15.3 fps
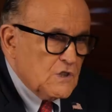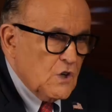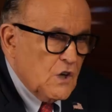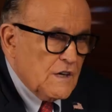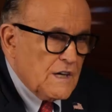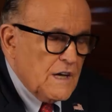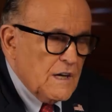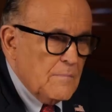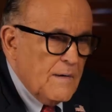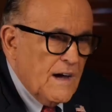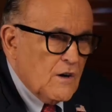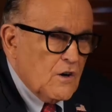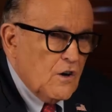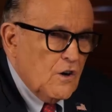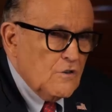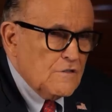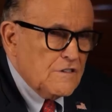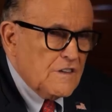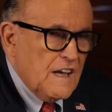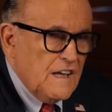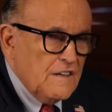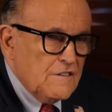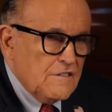not talking about close
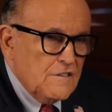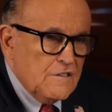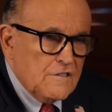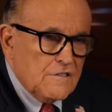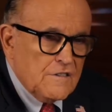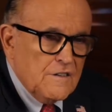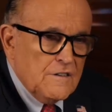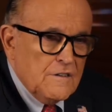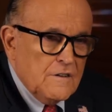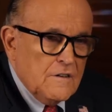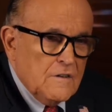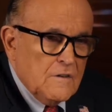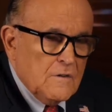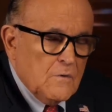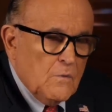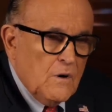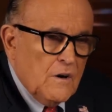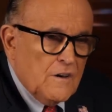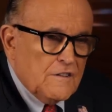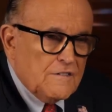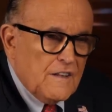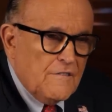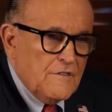cases
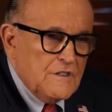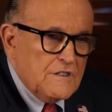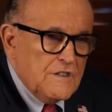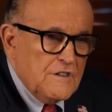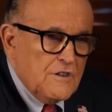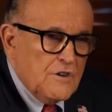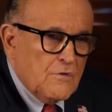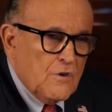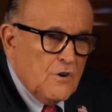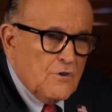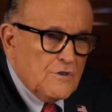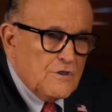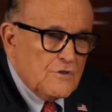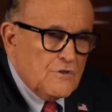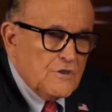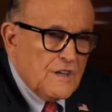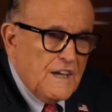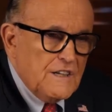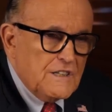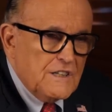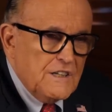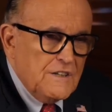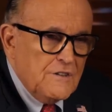where a seventeen year old can look
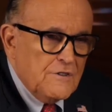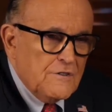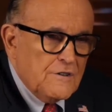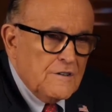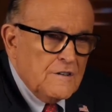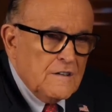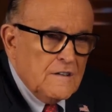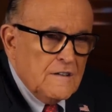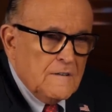eighteen or